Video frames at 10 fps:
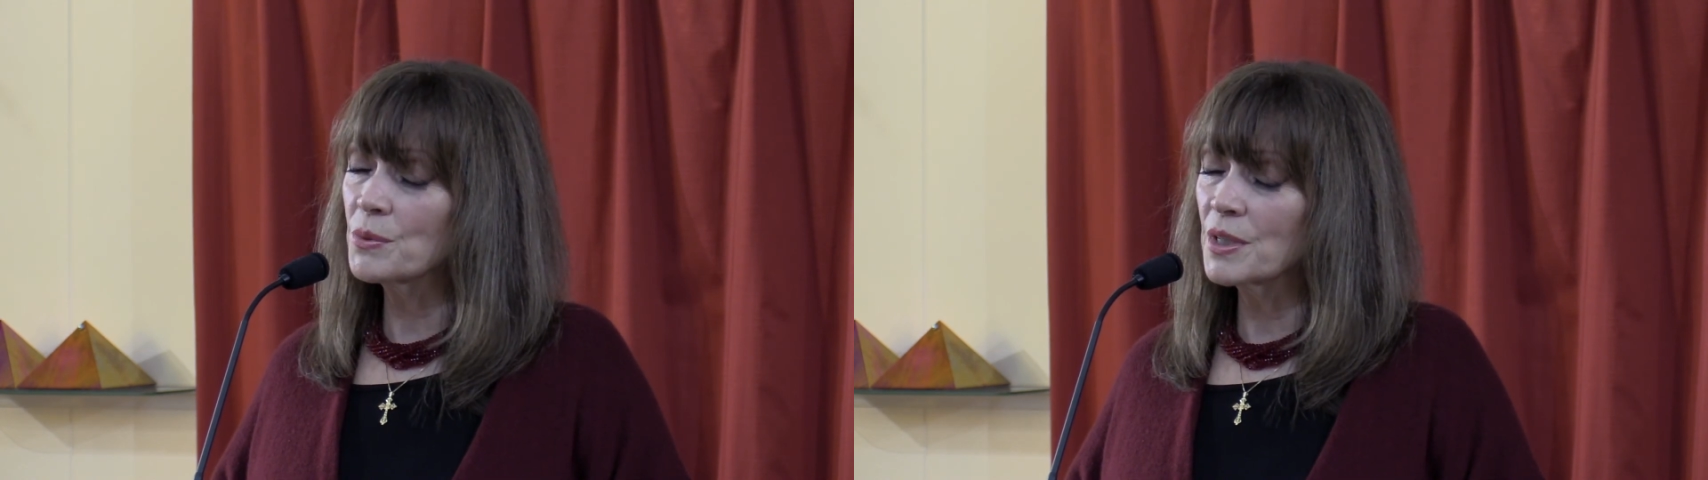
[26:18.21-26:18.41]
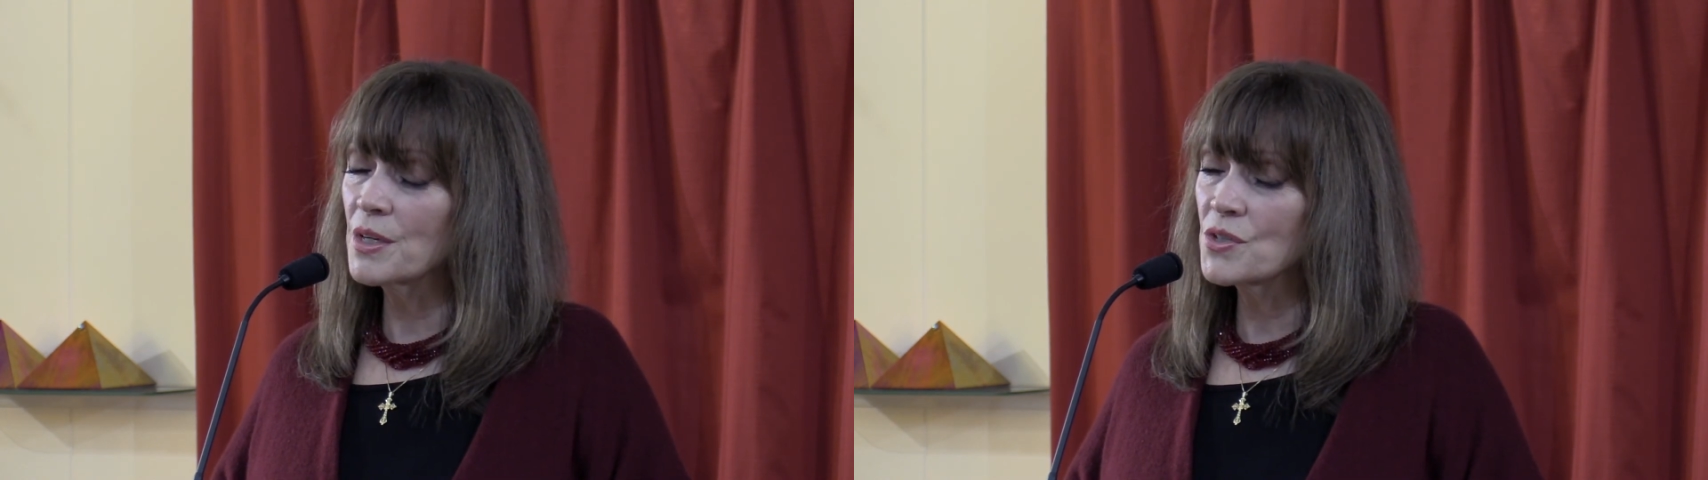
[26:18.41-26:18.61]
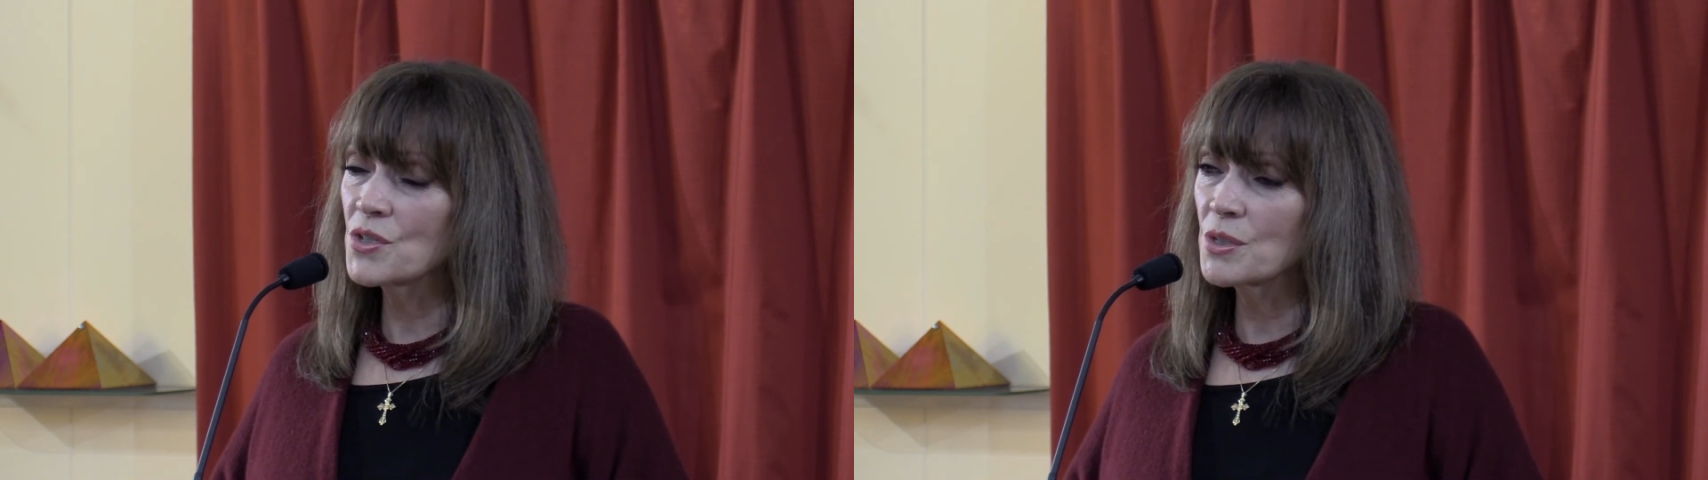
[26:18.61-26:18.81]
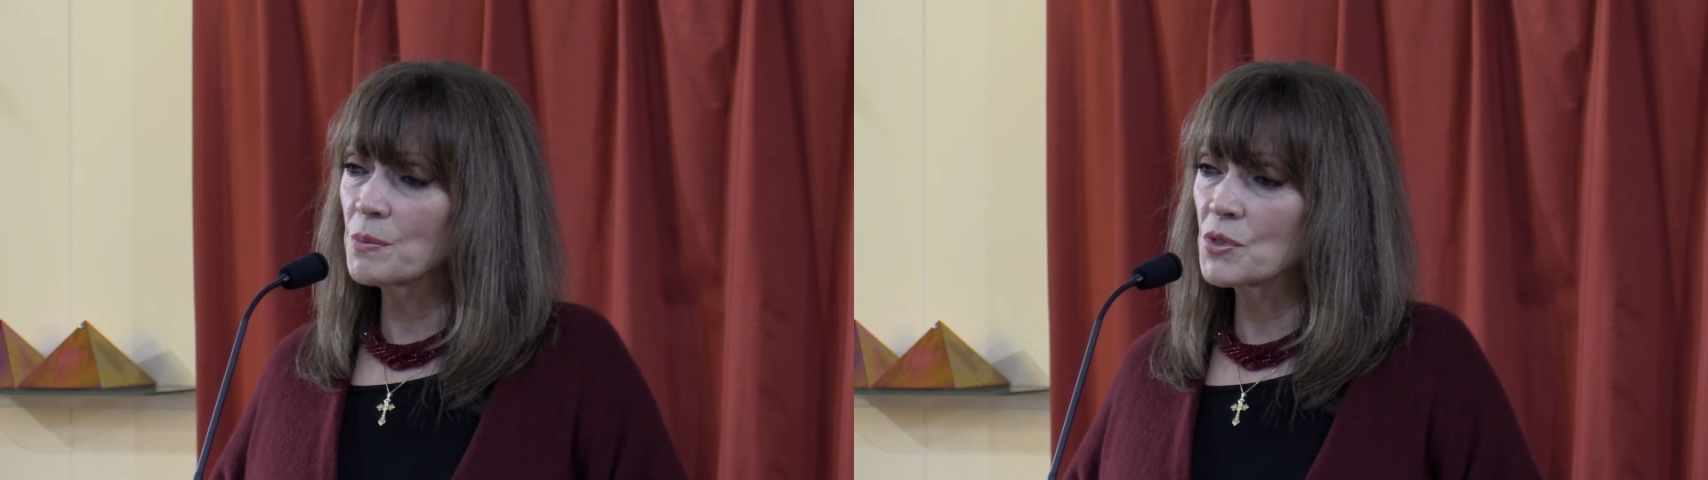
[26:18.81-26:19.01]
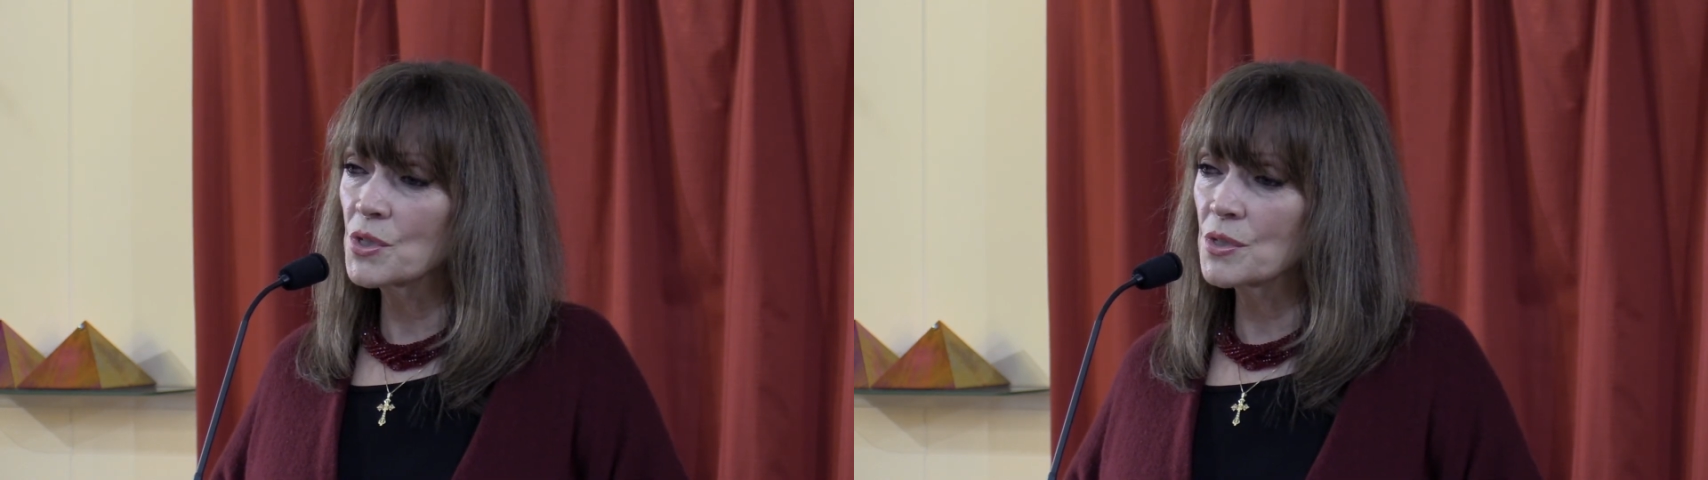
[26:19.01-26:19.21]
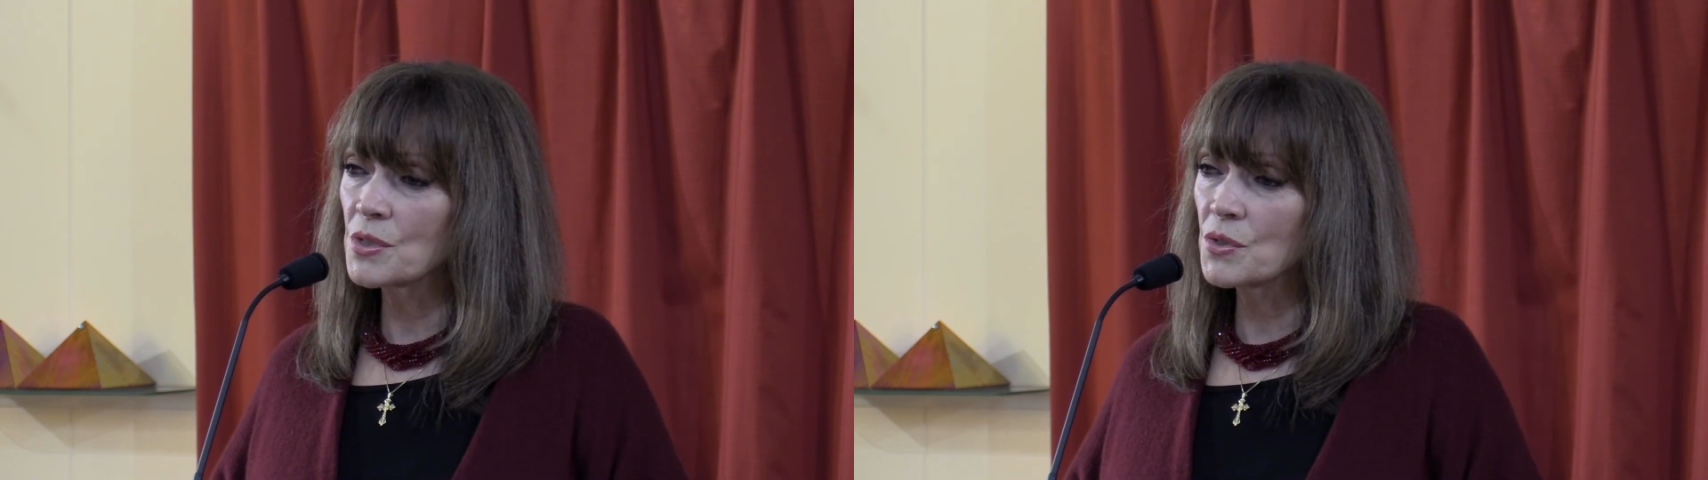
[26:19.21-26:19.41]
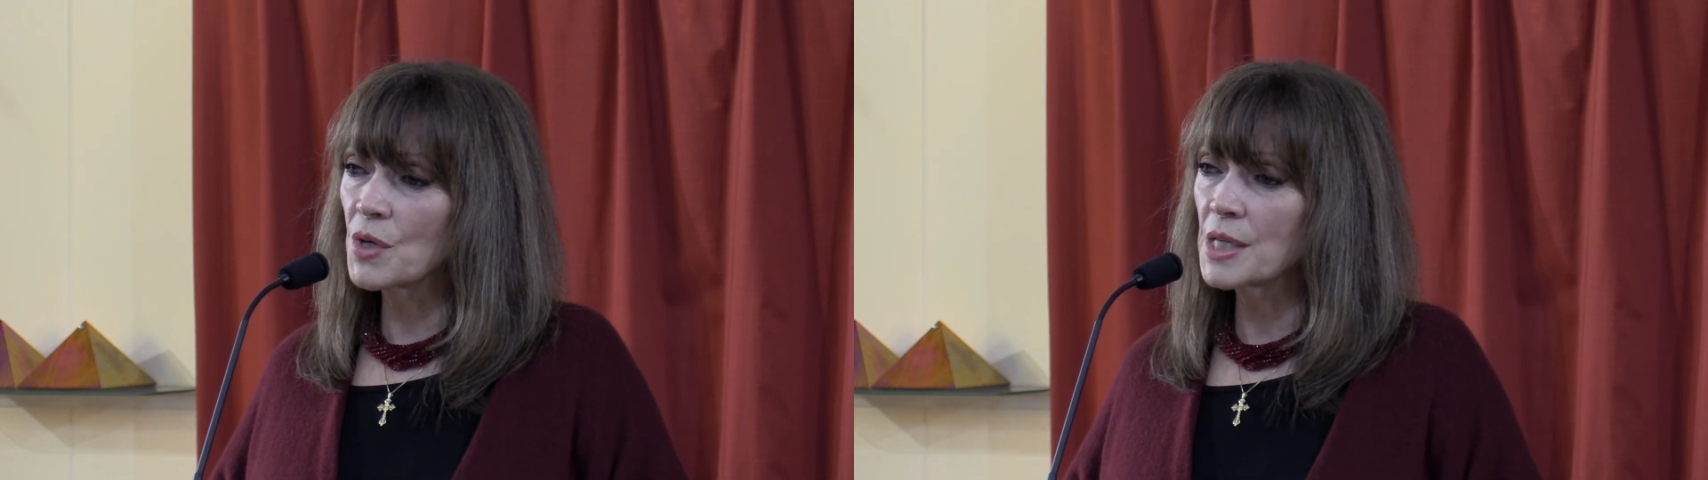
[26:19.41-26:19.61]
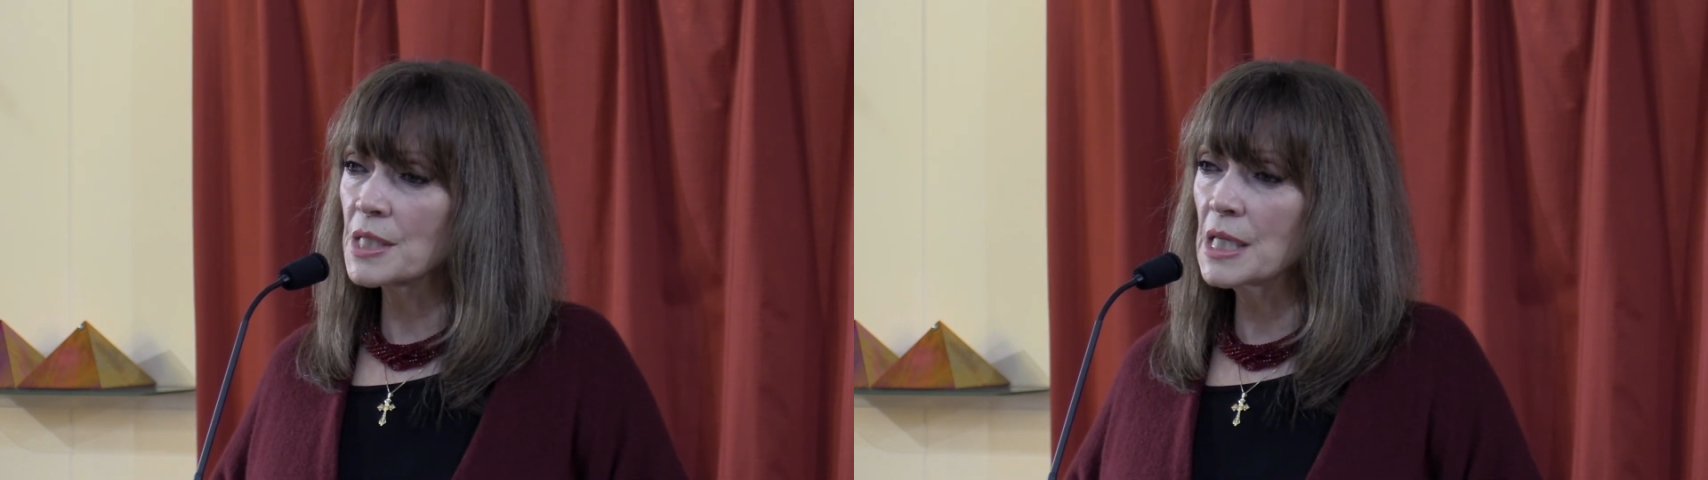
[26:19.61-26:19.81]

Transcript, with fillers: relationship with Jesus Christ.